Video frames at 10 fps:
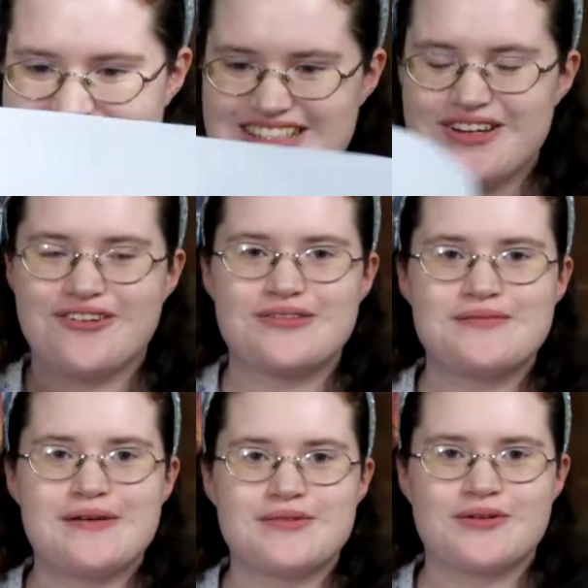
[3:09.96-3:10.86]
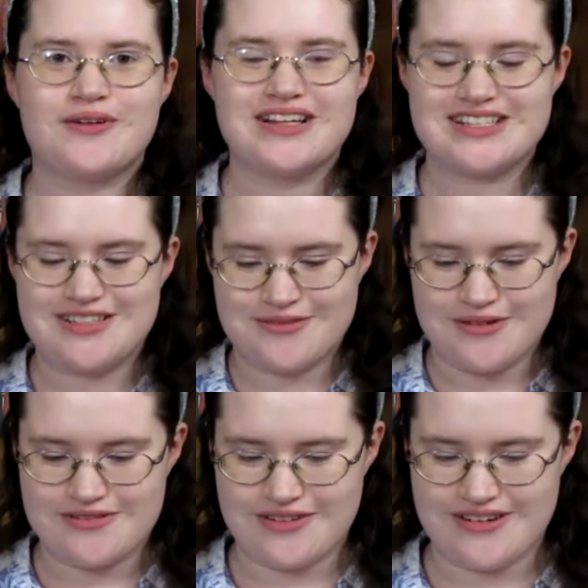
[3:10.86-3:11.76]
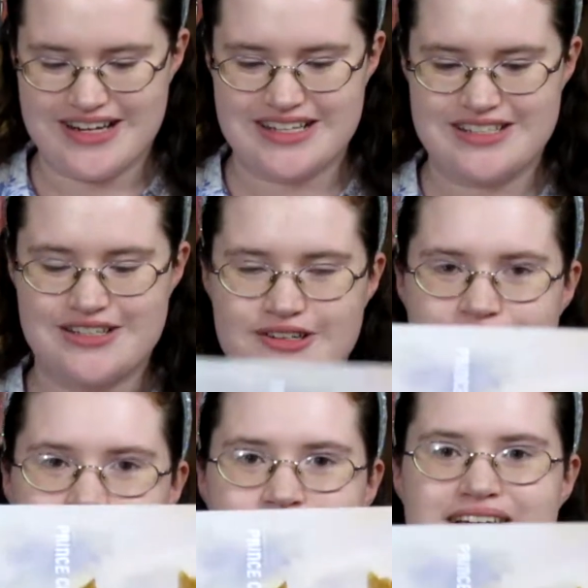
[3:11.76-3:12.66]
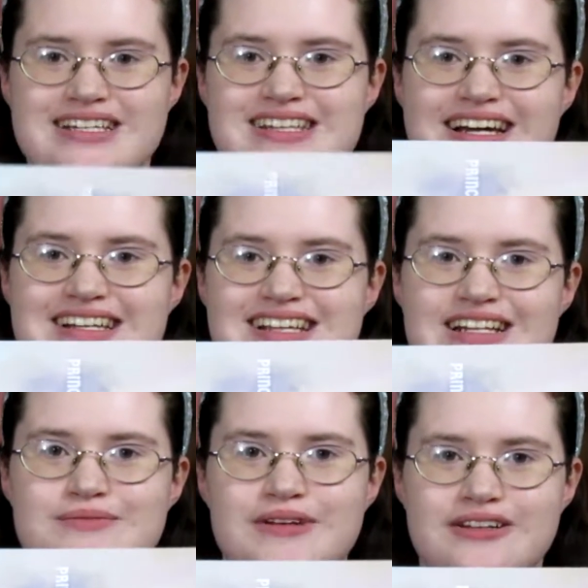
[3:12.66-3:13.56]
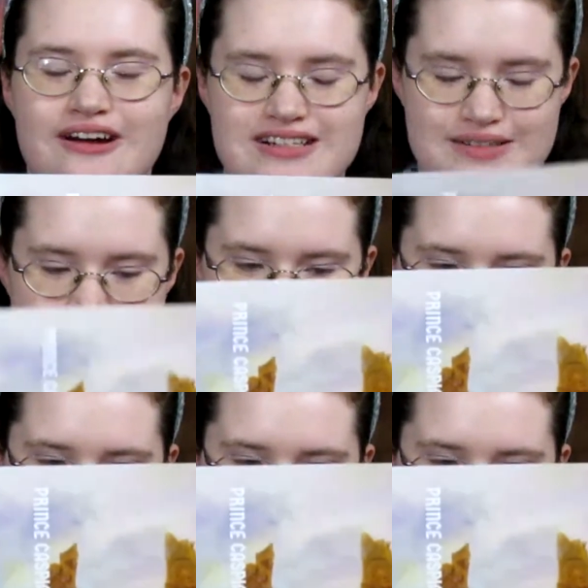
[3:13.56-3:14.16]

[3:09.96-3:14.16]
I don't remember what this is referring to because like I said it's been a long time since